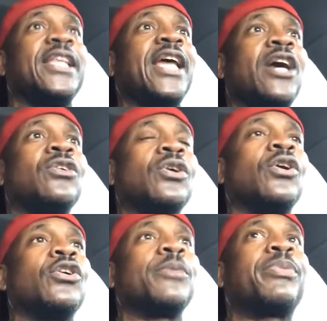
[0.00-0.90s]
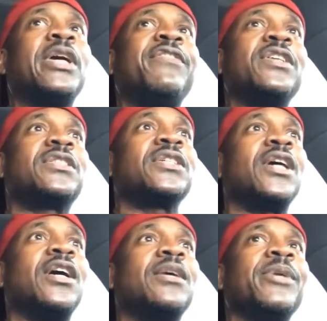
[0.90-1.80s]
Now on the previous
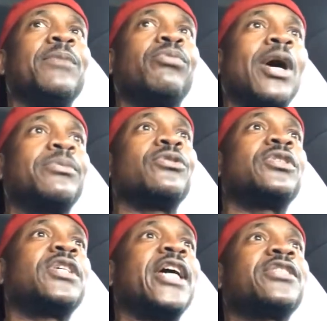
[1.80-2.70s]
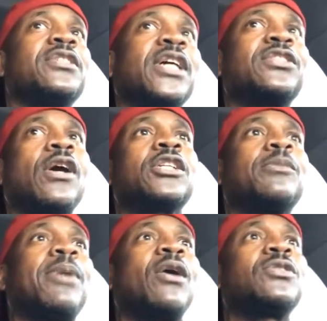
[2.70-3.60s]
Impromptu Sessions I
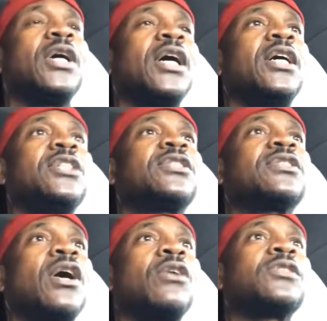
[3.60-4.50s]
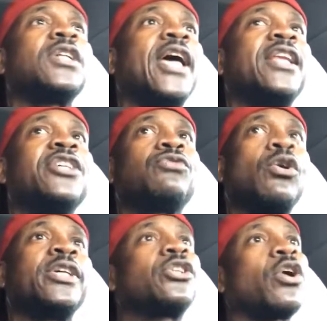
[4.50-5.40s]
talked about salt and its
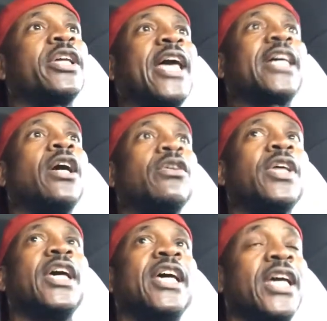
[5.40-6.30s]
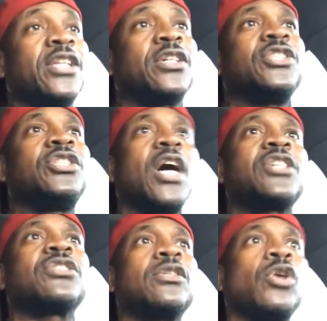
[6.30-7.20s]
role in cardiac health in
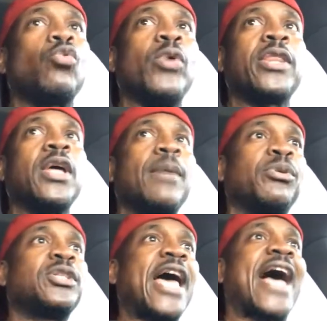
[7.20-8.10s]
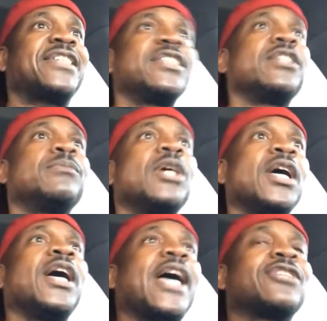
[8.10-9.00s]
conjunction with potassium,
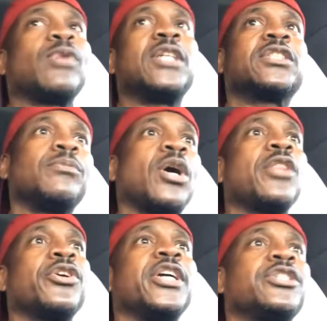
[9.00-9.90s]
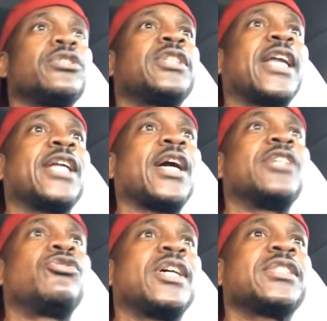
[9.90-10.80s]
as well as some other issues that I
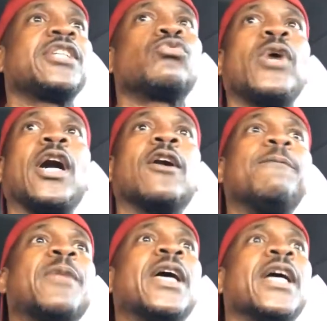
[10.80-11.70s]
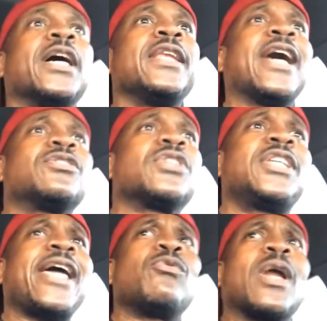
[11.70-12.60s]
addressed as well. Now
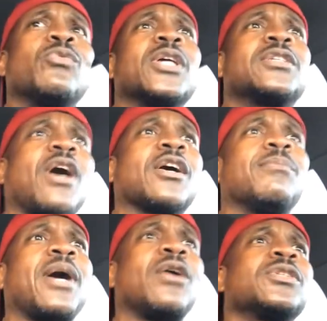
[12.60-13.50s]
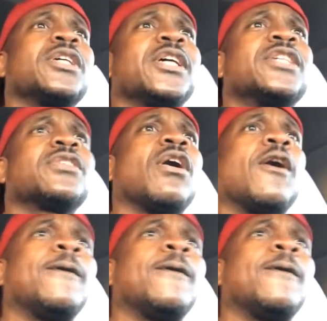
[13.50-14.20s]
today what I want to talk about is